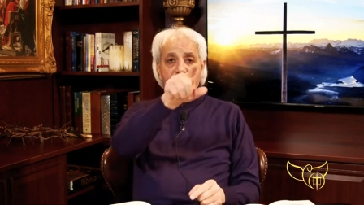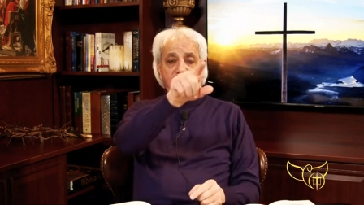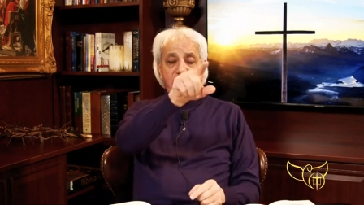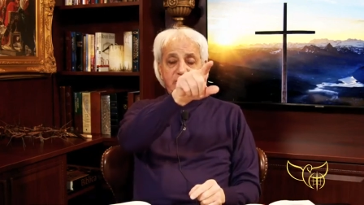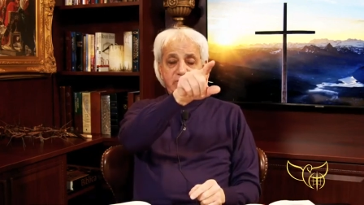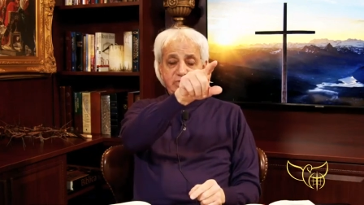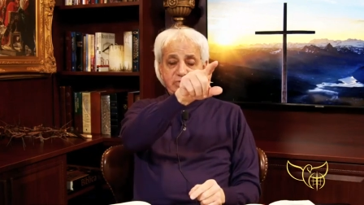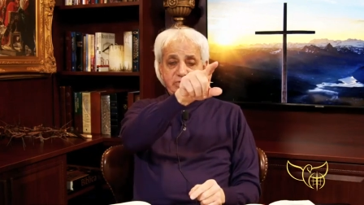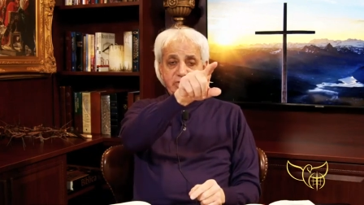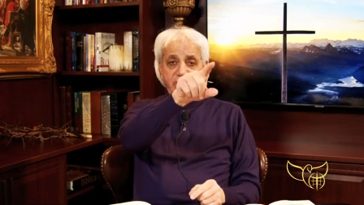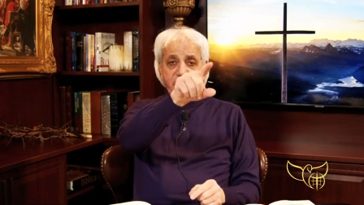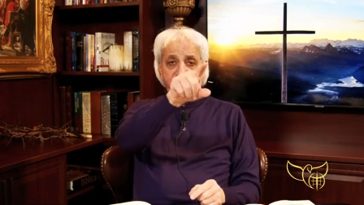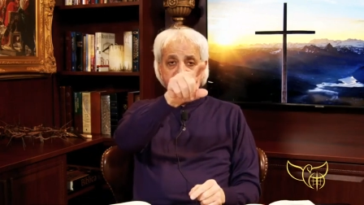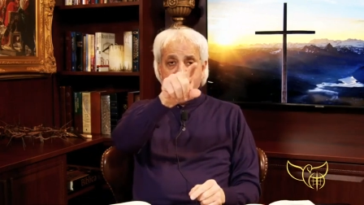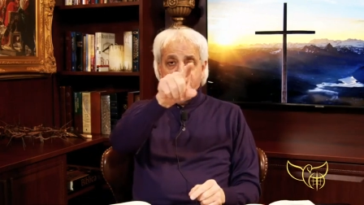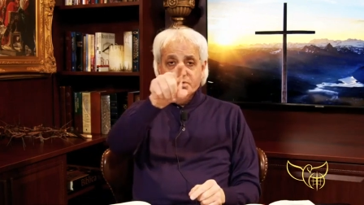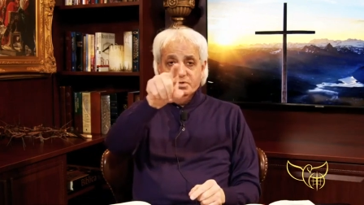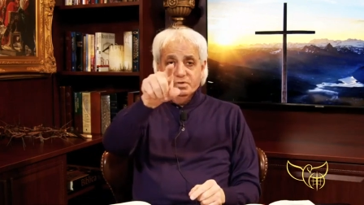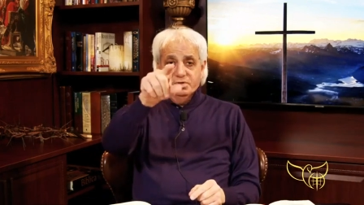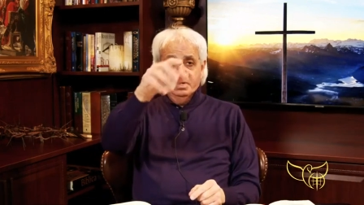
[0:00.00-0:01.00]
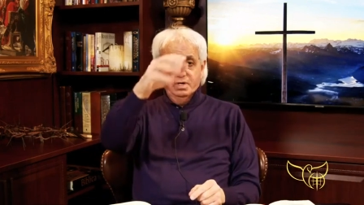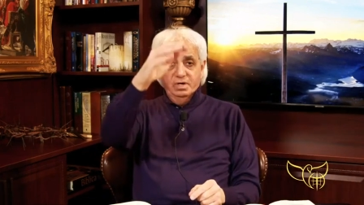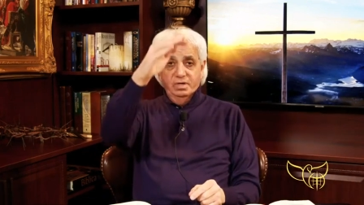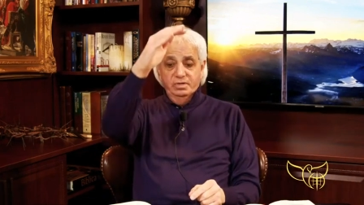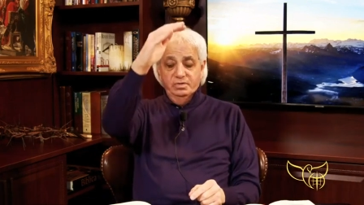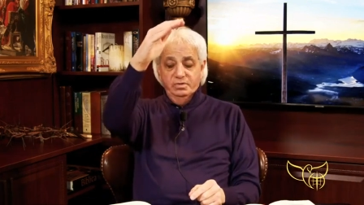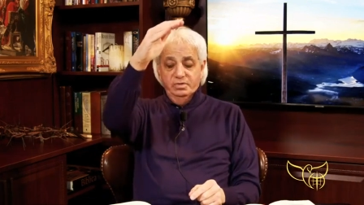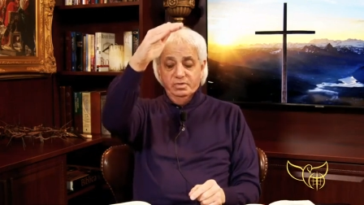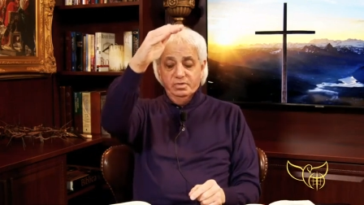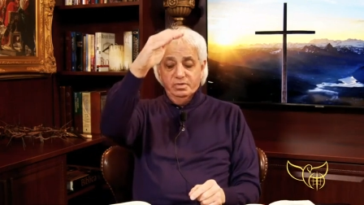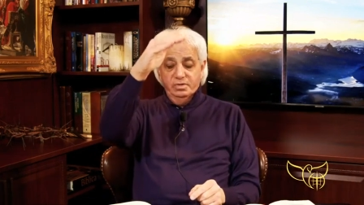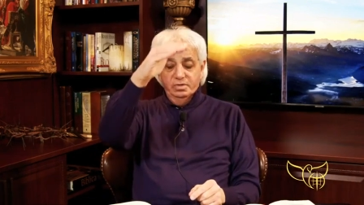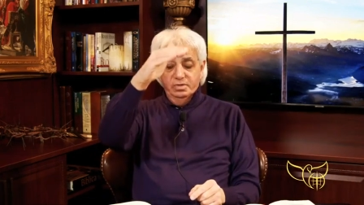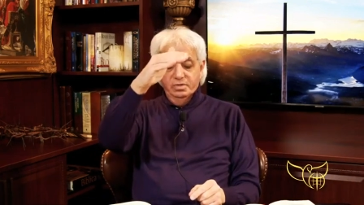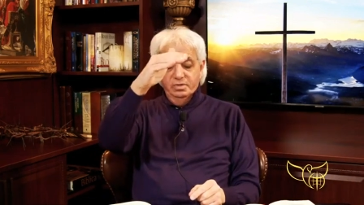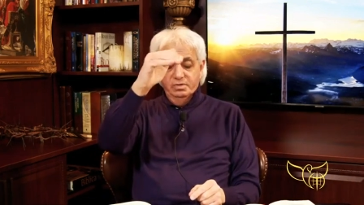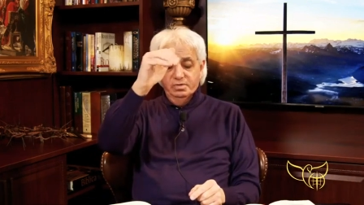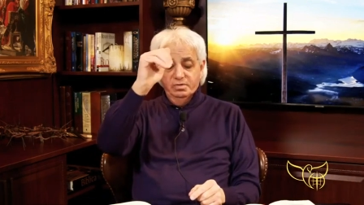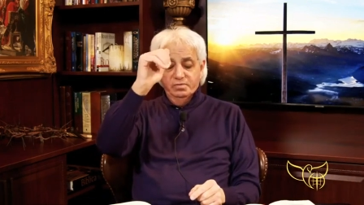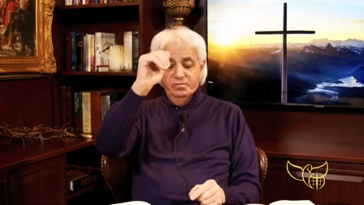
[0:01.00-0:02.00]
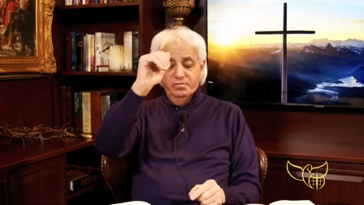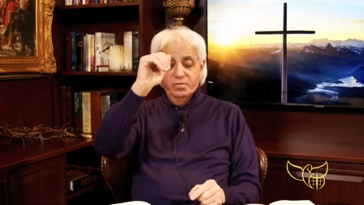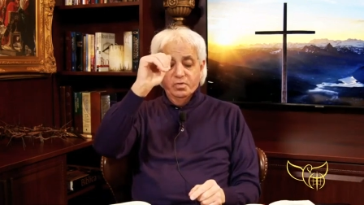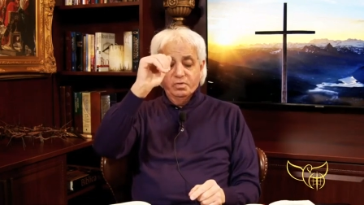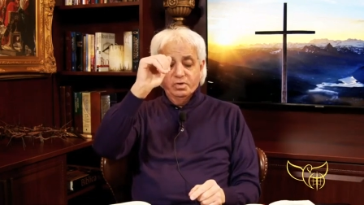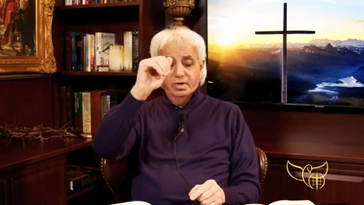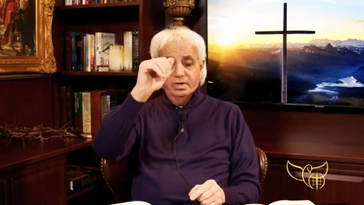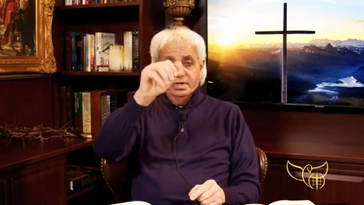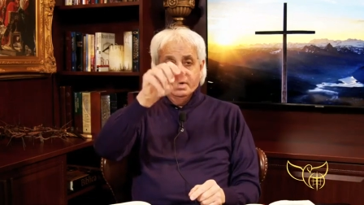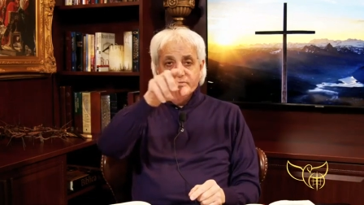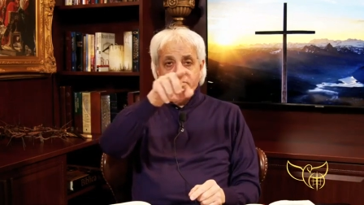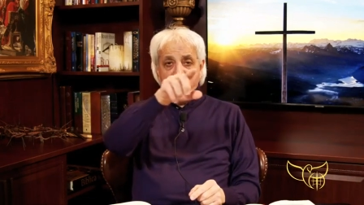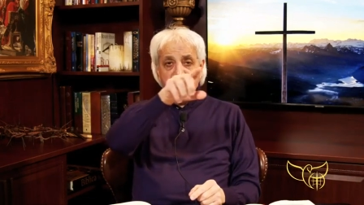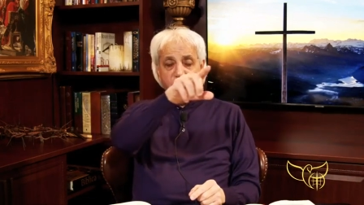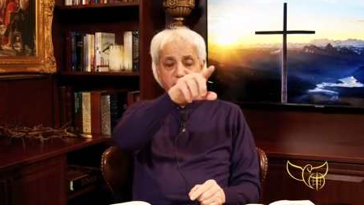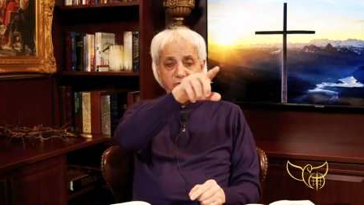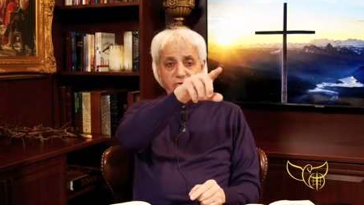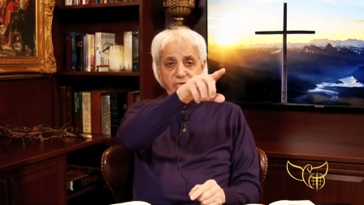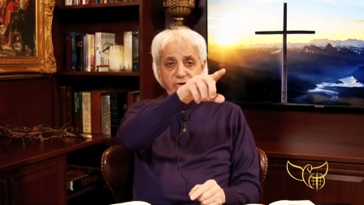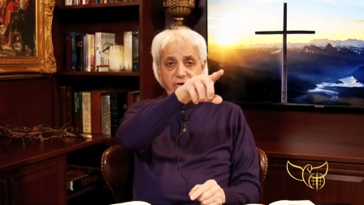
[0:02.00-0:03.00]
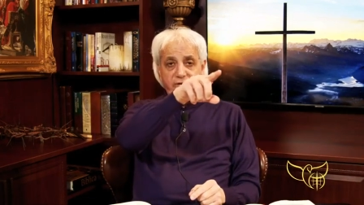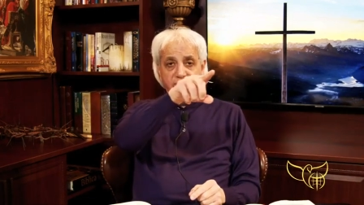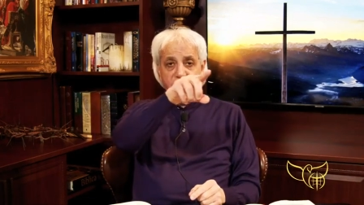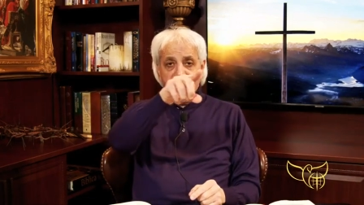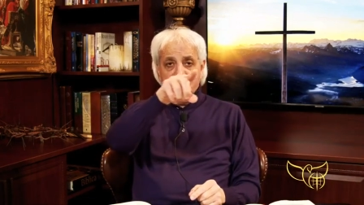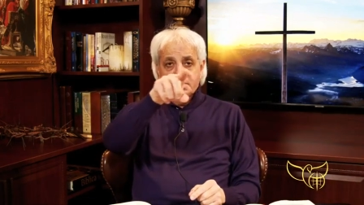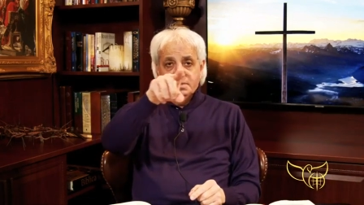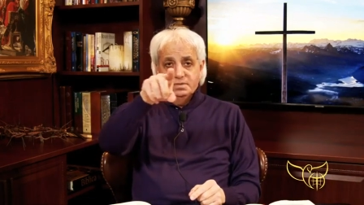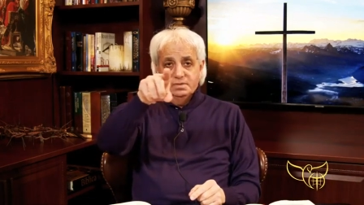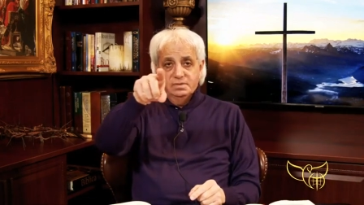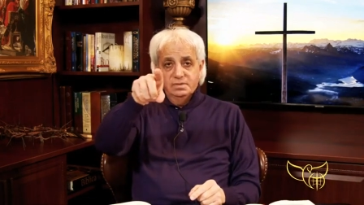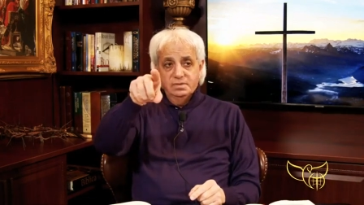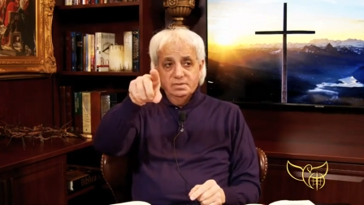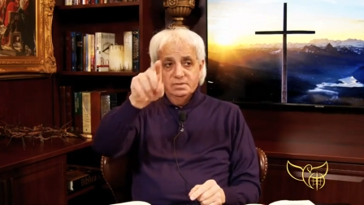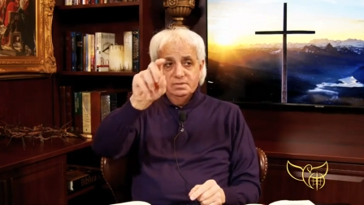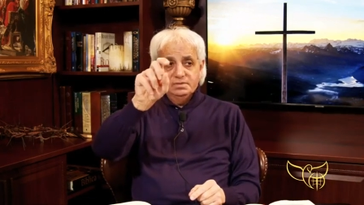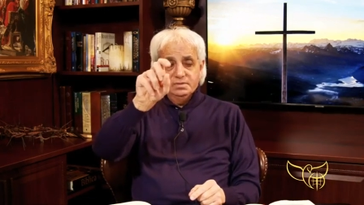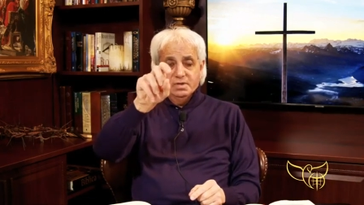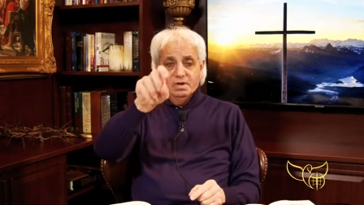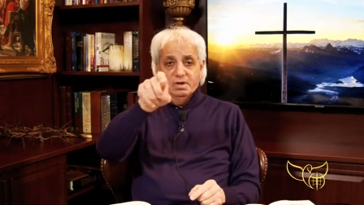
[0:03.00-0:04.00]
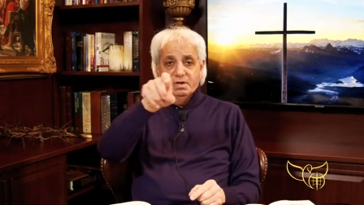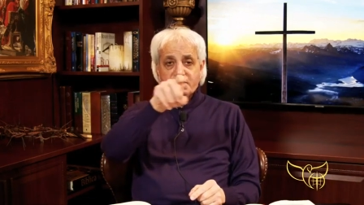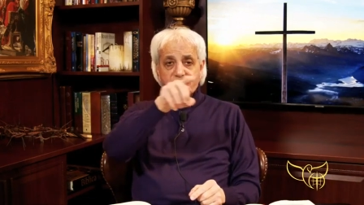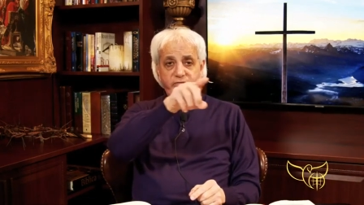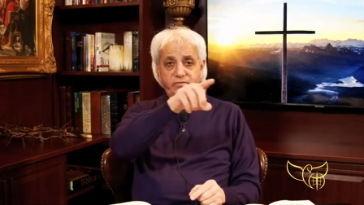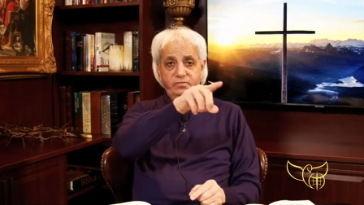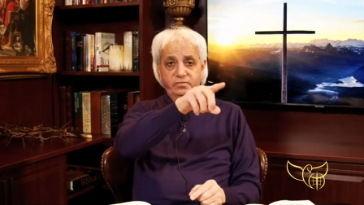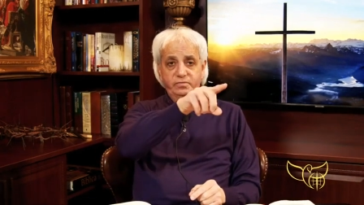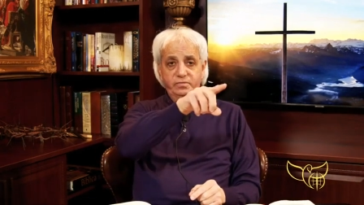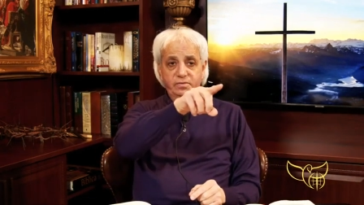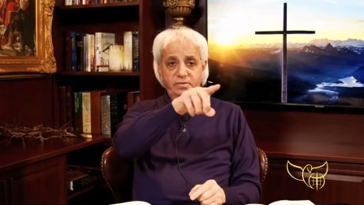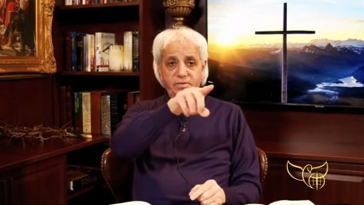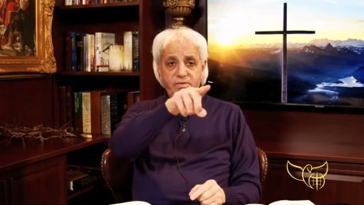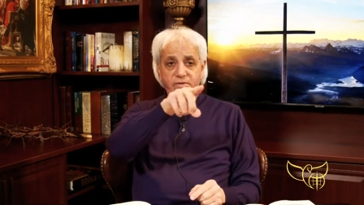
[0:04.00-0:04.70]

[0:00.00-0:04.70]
In the center, under vocal gifts, you're going to write tongues,